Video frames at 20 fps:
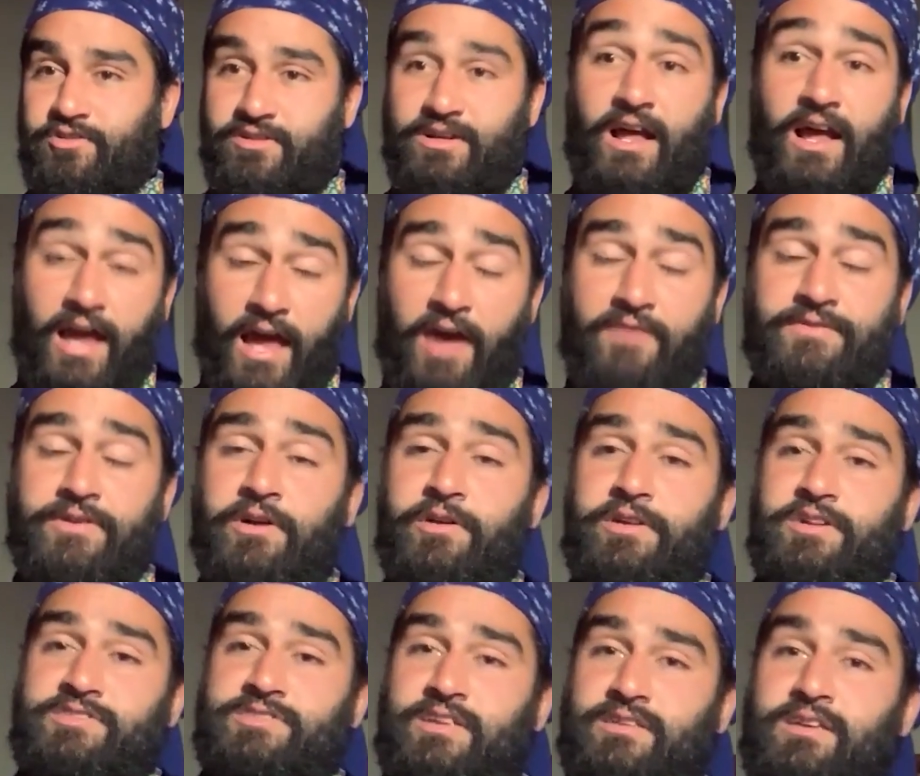And I have
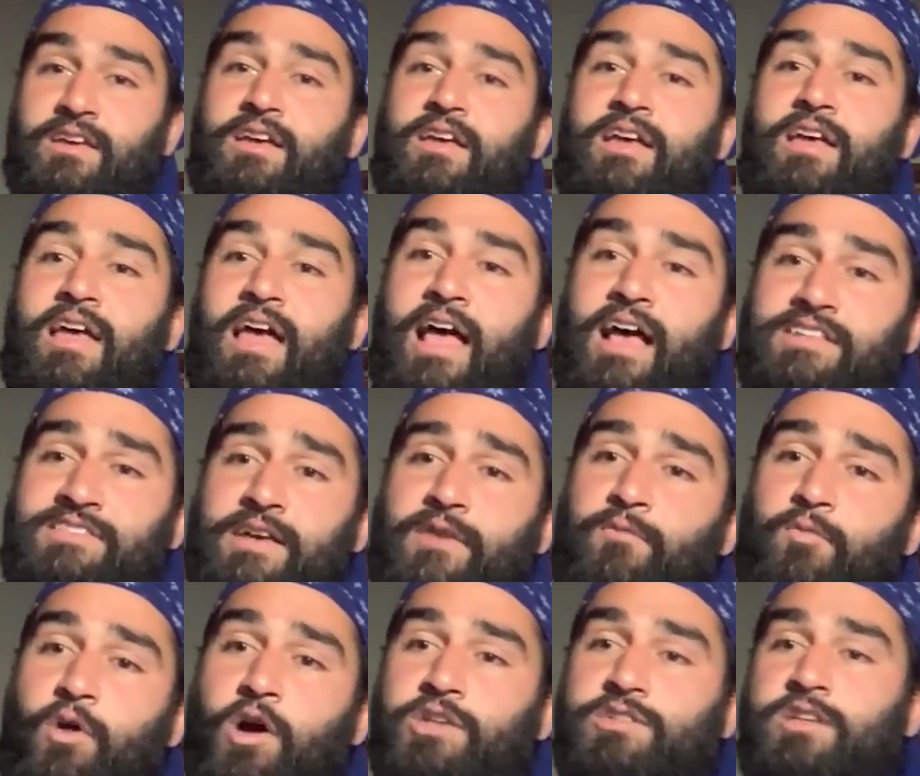noticed that as
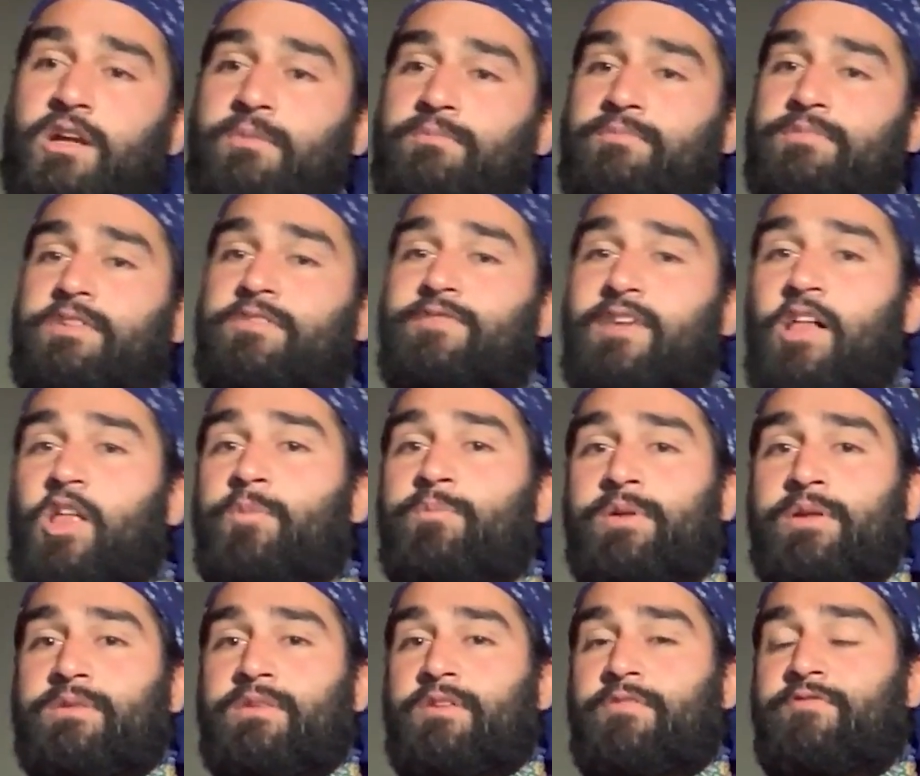I've worked on
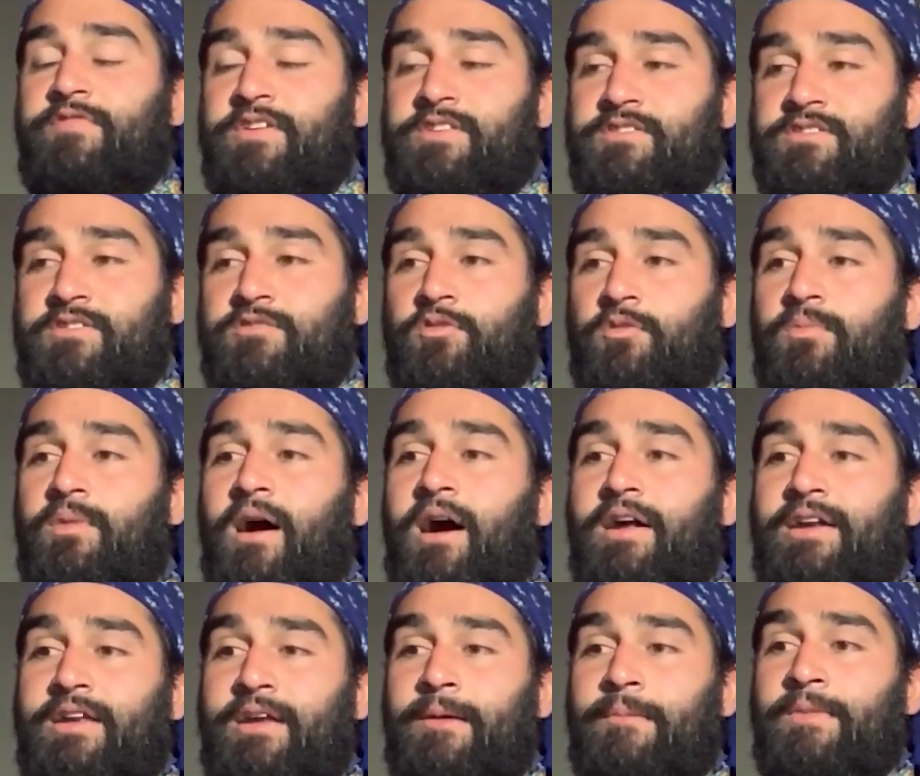developing the physical
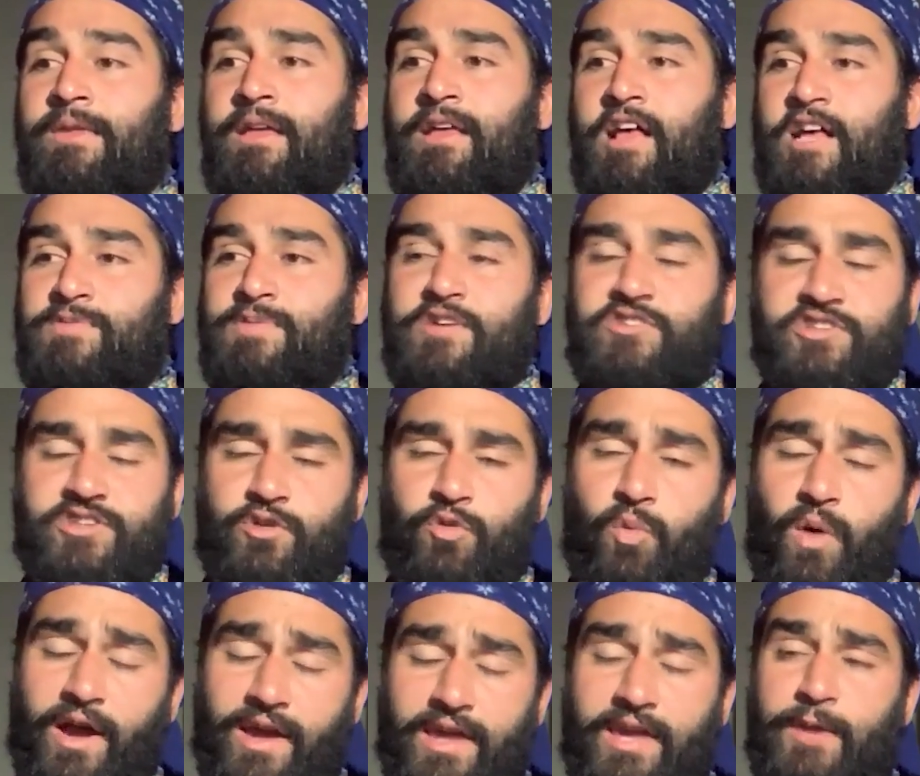body, especially
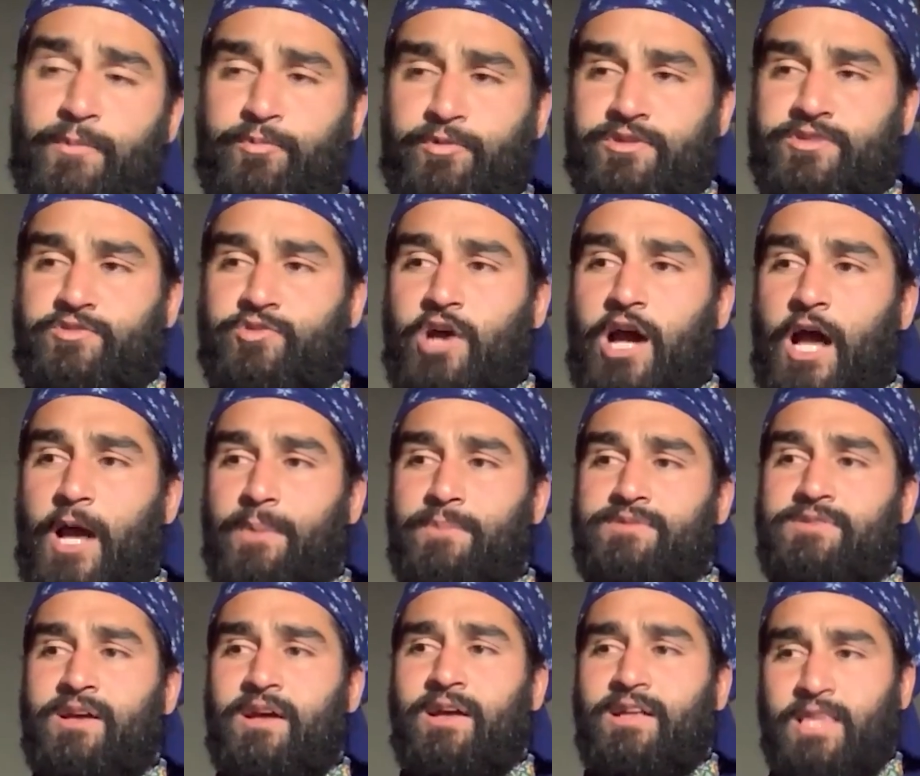the way he
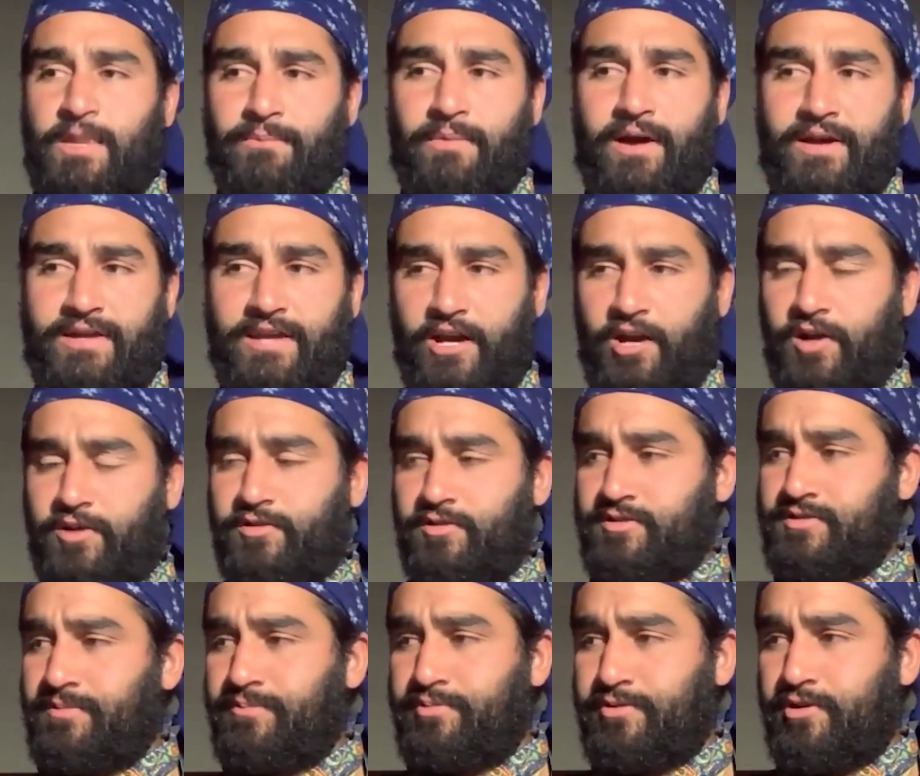prescribes, that my
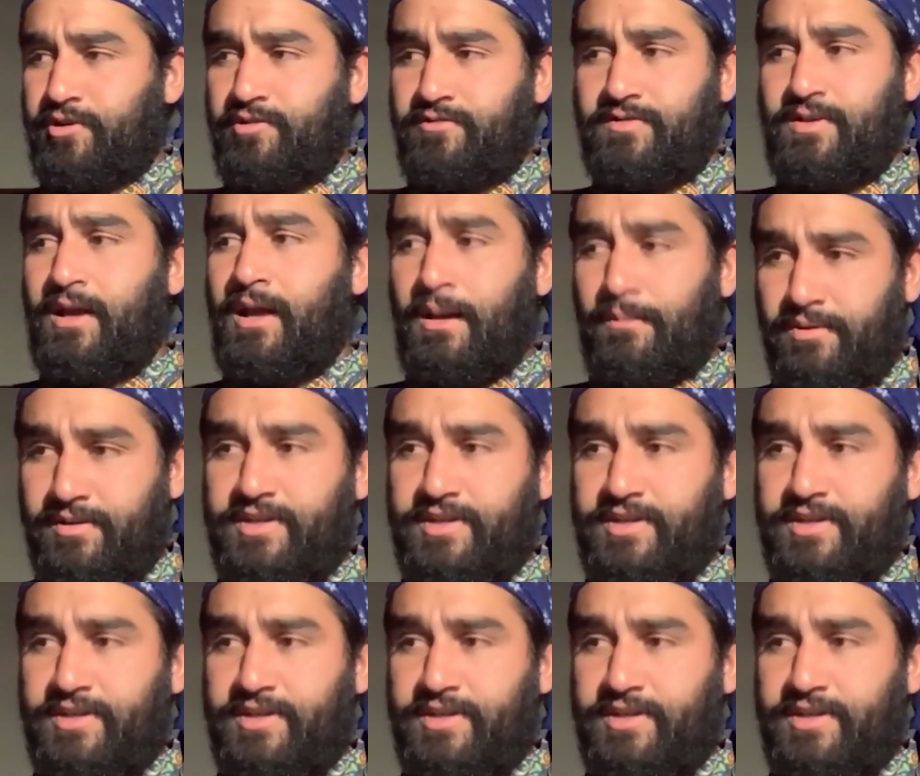character has improved.